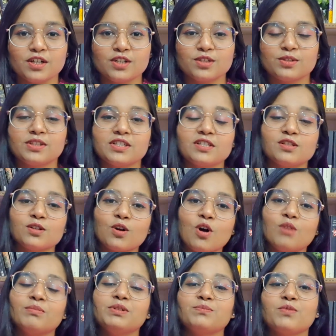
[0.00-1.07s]
So this is a
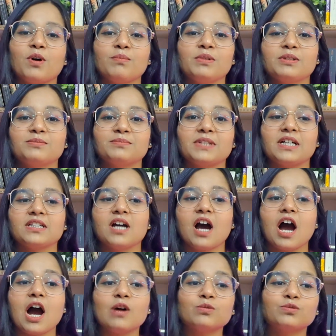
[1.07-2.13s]
common problem, that
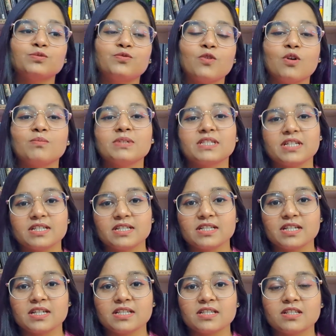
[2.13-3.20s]
how to form a
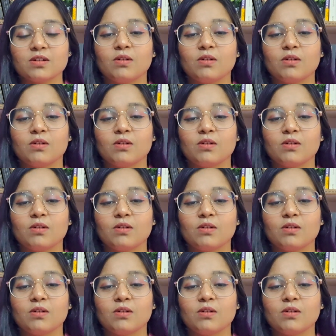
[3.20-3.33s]
sentence